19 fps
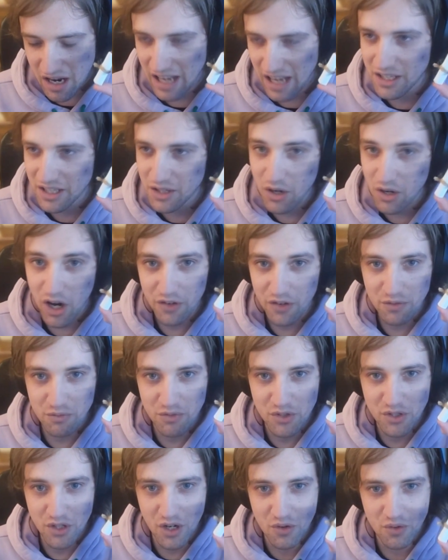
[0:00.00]
I think you heard
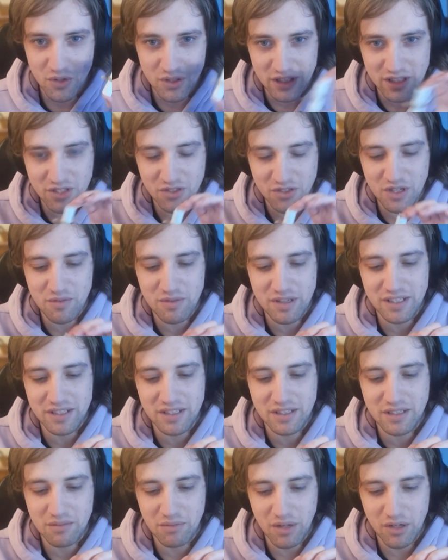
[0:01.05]
from Joe what this stream
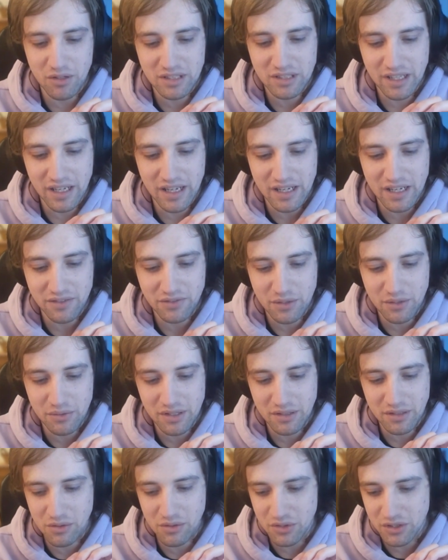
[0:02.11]
is, but I'll say it again for
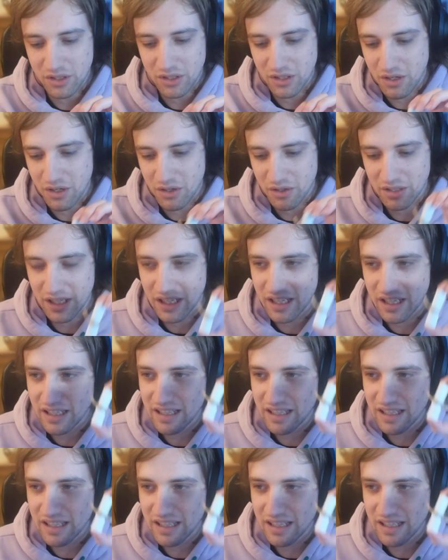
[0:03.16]
anyone who wants to know.